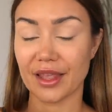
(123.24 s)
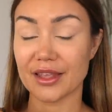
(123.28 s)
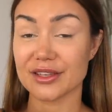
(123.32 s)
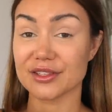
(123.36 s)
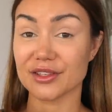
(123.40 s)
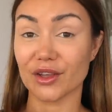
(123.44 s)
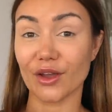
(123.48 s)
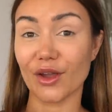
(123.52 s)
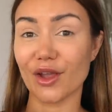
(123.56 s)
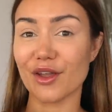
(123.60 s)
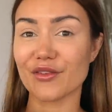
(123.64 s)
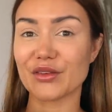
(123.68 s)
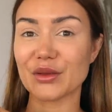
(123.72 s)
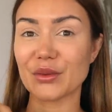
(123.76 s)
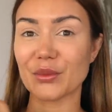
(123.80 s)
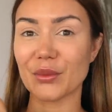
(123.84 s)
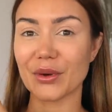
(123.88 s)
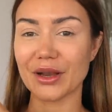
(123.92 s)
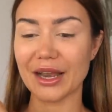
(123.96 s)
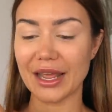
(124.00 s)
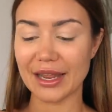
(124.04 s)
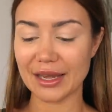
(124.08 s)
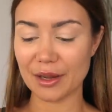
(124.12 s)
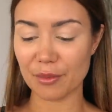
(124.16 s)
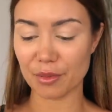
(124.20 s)
So if you
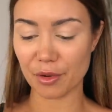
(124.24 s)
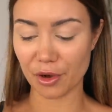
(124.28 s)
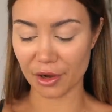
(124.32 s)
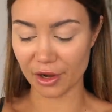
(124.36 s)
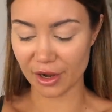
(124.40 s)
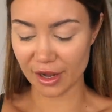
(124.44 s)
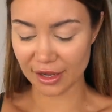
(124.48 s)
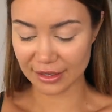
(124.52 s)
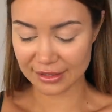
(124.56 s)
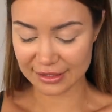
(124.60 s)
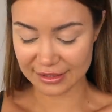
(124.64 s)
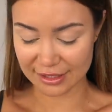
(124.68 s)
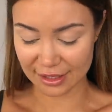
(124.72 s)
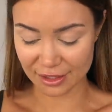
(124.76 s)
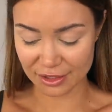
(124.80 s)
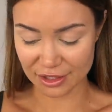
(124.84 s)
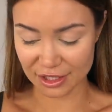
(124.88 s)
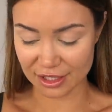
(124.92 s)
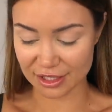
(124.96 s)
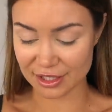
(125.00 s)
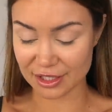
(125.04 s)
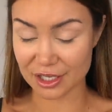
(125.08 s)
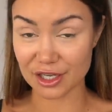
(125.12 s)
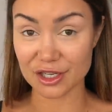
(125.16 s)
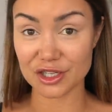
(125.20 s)
want any products,
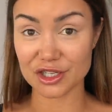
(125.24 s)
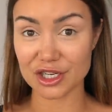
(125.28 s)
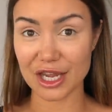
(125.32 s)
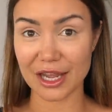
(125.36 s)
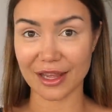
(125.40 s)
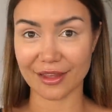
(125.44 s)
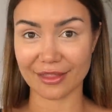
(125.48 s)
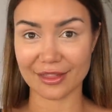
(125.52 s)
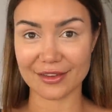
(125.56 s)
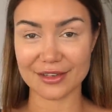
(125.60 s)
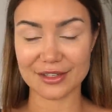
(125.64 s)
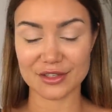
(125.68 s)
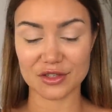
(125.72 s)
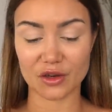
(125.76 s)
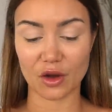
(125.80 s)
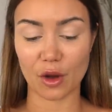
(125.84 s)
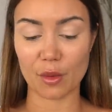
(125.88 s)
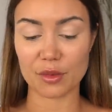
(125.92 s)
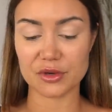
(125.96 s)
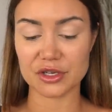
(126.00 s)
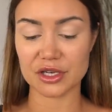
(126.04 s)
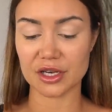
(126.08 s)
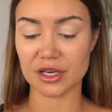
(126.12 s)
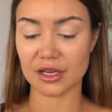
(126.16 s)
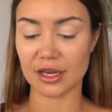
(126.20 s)
just check in the
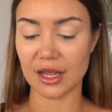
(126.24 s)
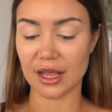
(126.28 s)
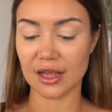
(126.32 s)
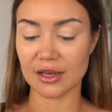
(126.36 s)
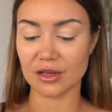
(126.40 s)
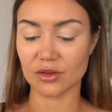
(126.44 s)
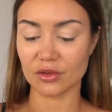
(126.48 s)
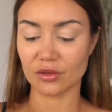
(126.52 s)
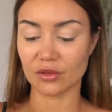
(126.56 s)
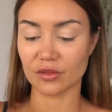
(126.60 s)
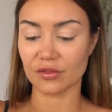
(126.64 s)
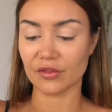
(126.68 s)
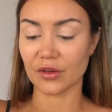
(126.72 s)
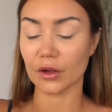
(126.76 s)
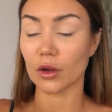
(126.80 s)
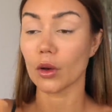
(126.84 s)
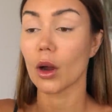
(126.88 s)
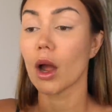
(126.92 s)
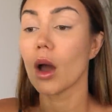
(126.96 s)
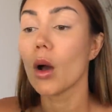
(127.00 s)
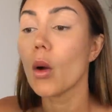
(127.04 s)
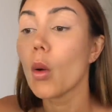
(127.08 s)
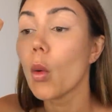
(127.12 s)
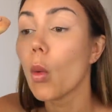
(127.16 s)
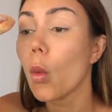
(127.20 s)
description and you'll figure
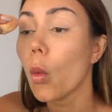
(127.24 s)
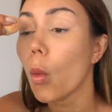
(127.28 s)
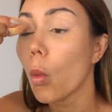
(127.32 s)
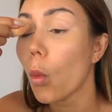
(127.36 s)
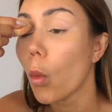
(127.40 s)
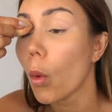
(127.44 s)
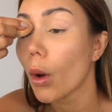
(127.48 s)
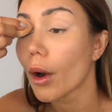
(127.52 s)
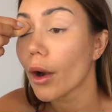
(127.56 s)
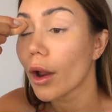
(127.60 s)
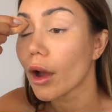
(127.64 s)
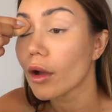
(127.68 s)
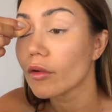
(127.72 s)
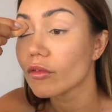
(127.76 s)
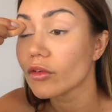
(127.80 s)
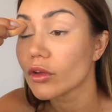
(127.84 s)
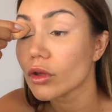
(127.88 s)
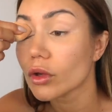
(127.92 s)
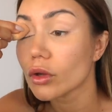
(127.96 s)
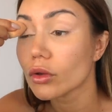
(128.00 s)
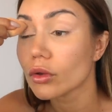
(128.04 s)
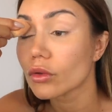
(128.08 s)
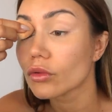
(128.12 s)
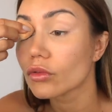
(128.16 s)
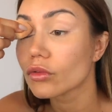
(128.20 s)
out what I've
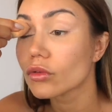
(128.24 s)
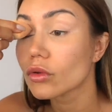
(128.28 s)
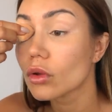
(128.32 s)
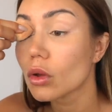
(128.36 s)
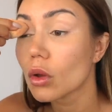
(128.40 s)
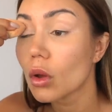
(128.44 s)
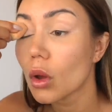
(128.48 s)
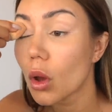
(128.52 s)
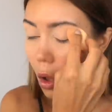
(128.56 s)
used.